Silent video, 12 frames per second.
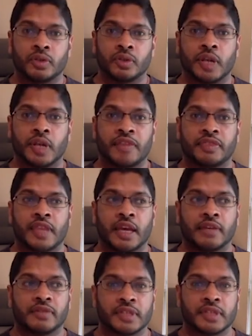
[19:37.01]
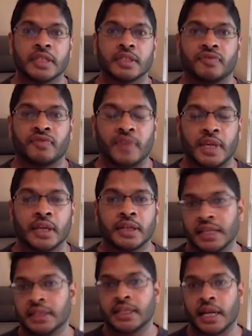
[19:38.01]
let that sense of fear
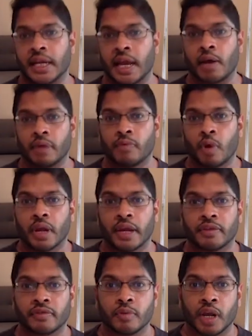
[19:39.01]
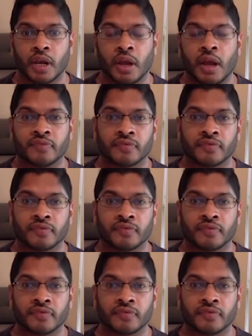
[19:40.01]
dictate how I roll out through my life.